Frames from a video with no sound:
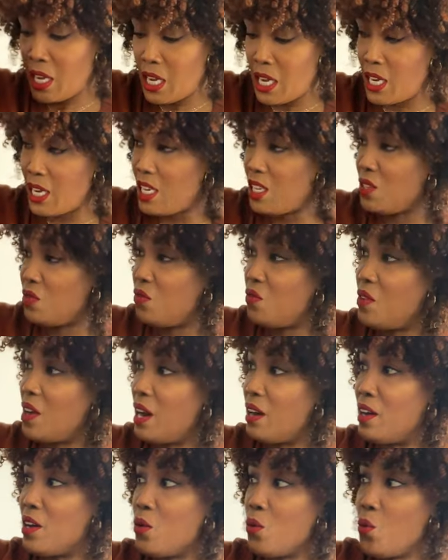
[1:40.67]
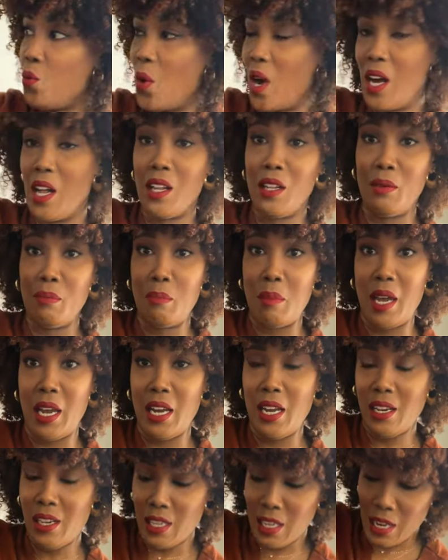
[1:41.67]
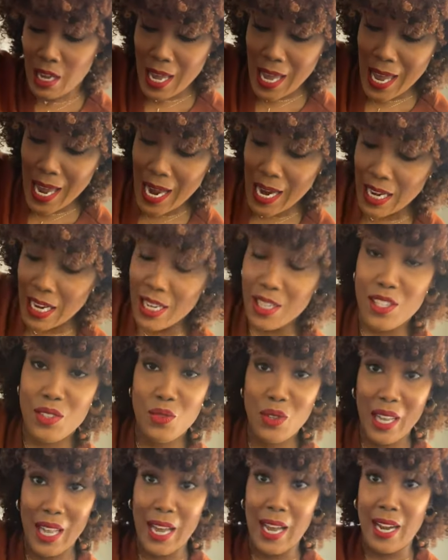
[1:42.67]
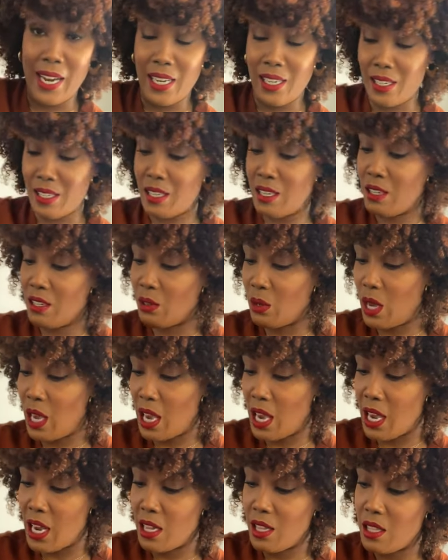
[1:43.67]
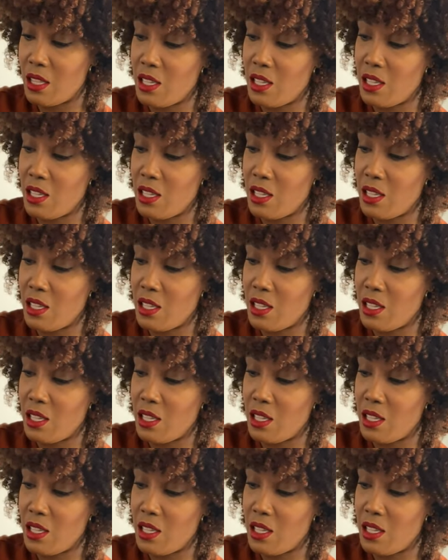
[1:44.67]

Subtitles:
It is very well made and it's lined, okay?